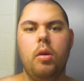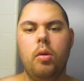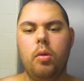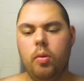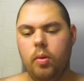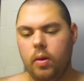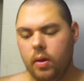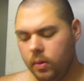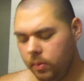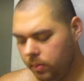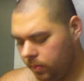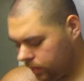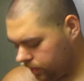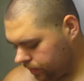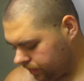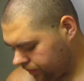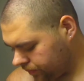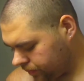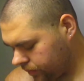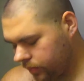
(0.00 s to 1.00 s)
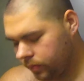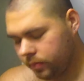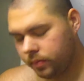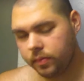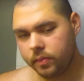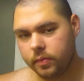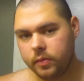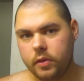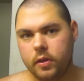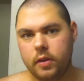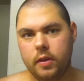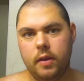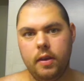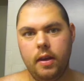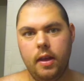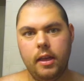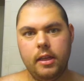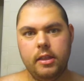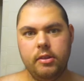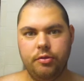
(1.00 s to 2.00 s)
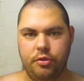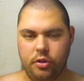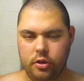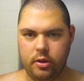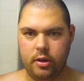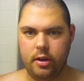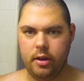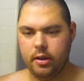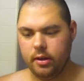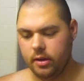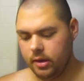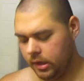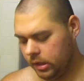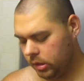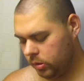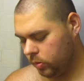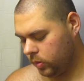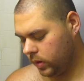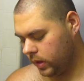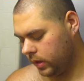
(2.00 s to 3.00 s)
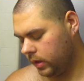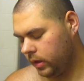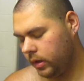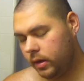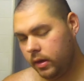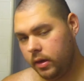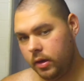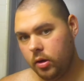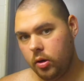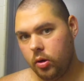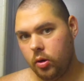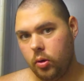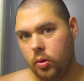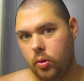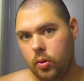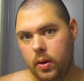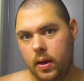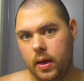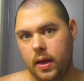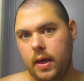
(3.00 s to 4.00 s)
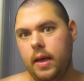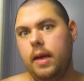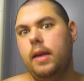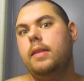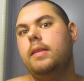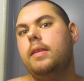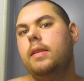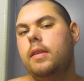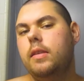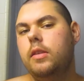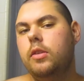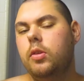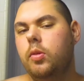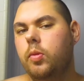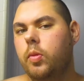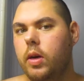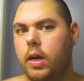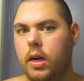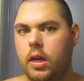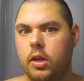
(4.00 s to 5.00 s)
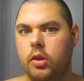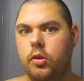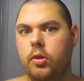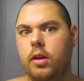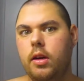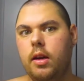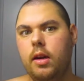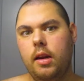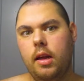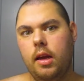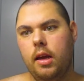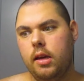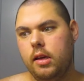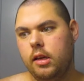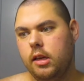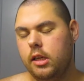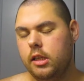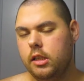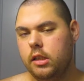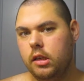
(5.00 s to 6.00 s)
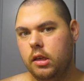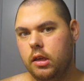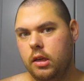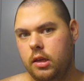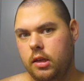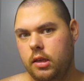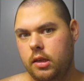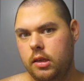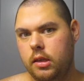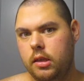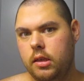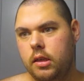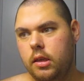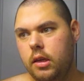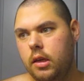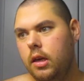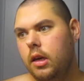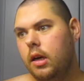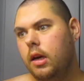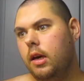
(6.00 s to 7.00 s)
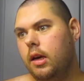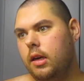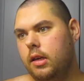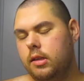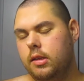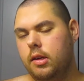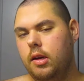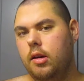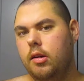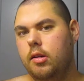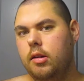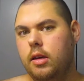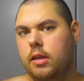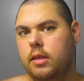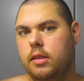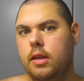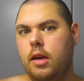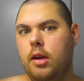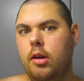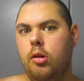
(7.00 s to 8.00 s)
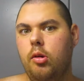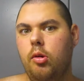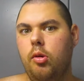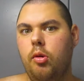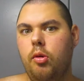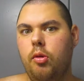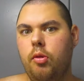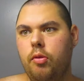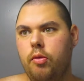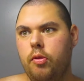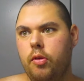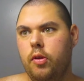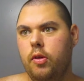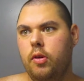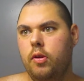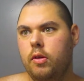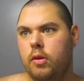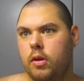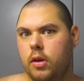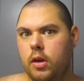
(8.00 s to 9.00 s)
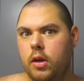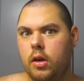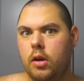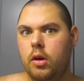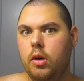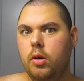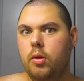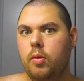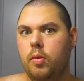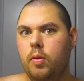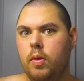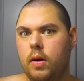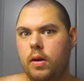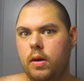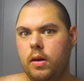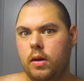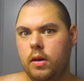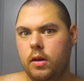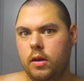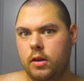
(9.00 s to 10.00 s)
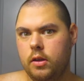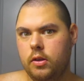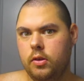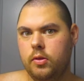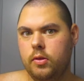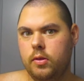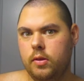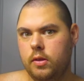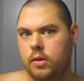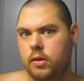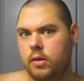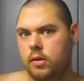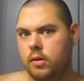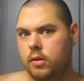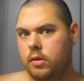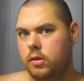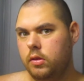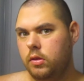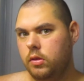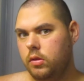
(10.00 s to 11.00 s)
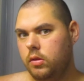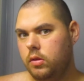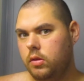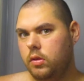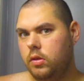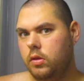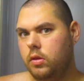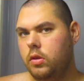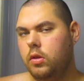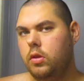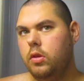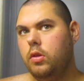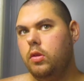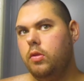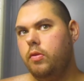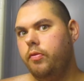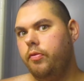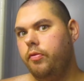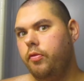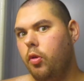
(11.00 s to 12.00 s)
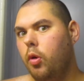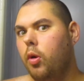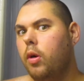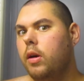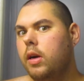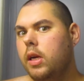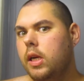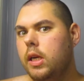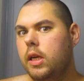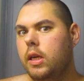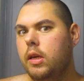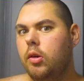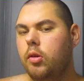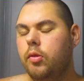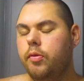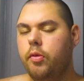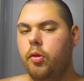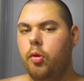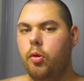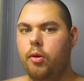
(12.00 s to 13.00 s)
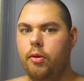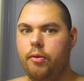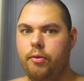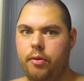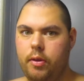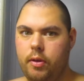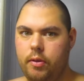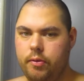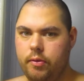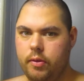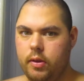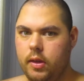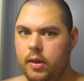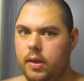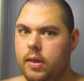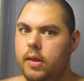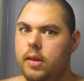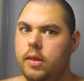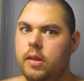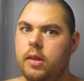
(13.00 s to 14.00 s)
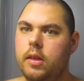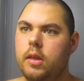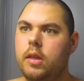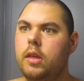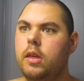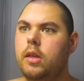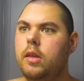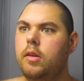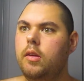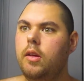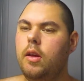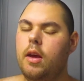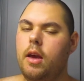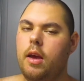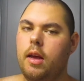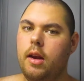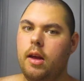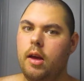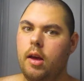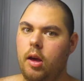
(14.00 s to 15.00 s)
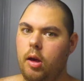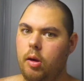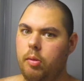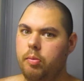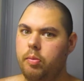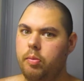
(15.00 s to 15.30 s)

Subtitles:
Well, today's verdict is 108. So 108 is good as long as it's not over 140 or 50 and up.